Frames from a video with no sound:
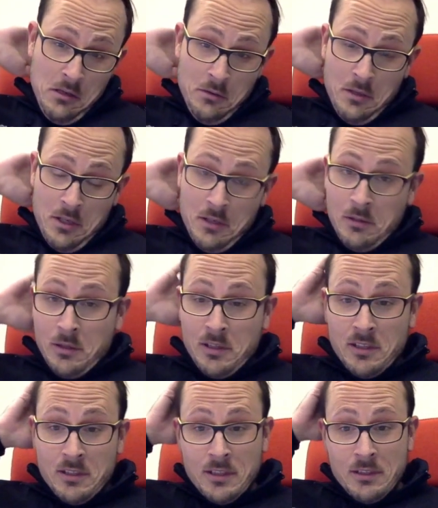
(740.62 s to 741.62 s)

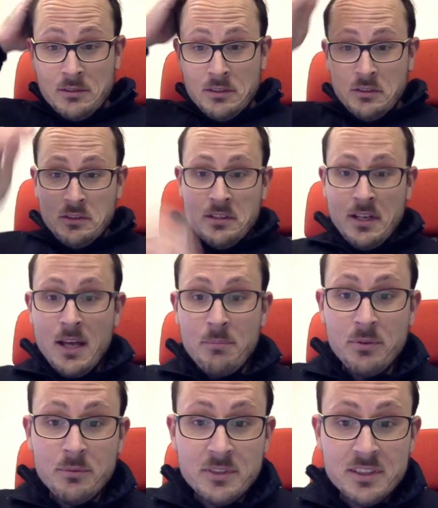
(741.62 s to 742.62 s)
well, that was a good
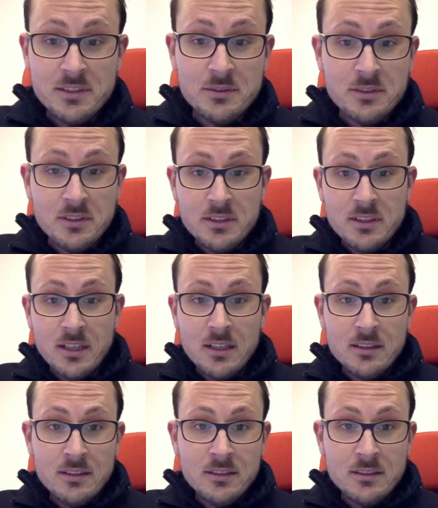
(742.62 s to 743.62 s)
nap and we're still not
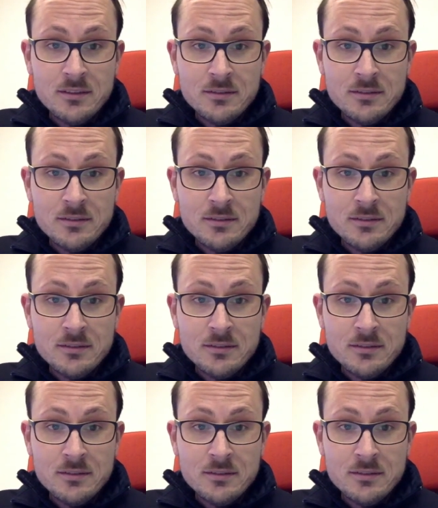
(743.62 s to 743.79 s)
done.